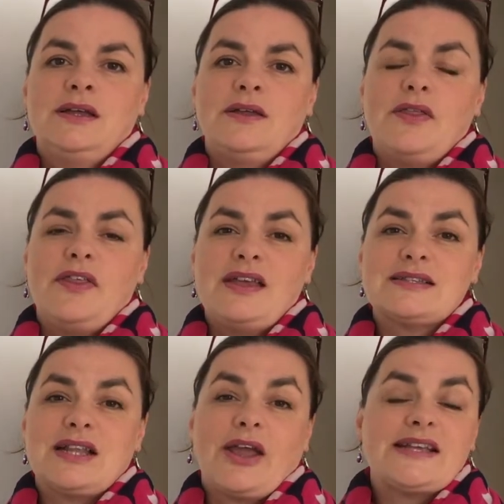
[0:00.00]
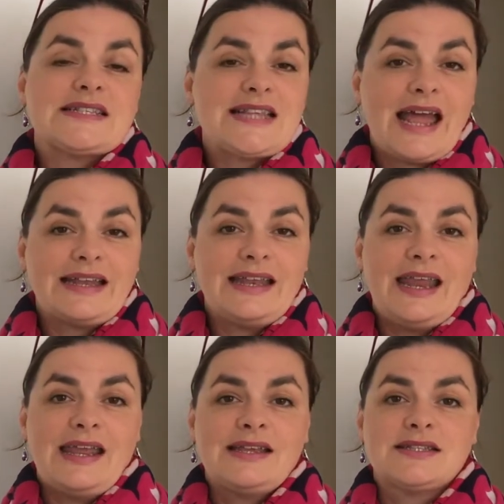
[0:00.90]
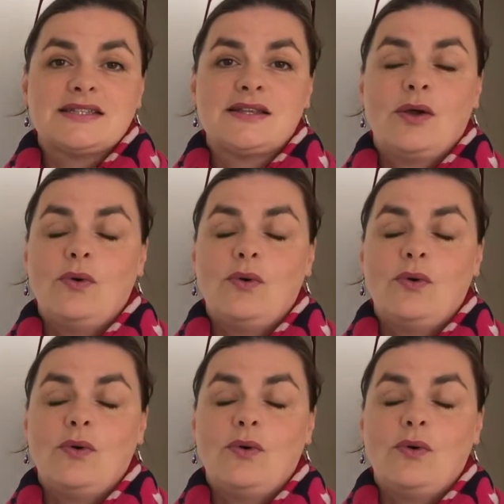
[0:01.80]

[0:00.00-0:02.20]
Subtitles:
things like sadness,